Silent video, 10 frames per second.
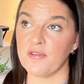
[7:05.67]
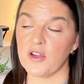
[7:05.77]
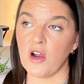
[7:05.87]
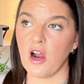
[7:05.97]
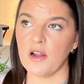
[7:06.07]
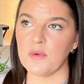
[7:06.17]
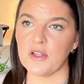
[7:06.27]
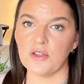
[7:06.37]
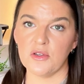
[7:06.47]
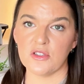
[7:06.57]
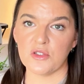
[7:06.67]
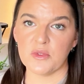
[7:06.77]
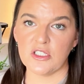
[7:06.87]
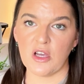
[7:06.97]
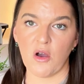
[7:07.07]
for your hardware, you can
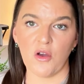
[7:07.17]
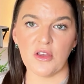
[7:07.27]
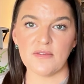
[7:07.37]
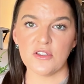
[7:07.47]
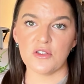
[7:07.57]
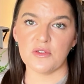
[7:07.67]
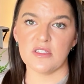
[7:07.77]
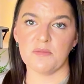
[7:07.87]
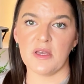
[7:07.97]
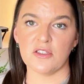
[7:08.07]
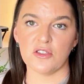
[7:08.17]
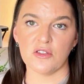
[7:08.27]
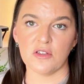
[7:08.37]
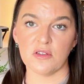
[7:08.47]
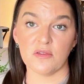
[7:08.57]
switch out. All you have to do is
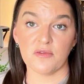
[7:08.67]
measure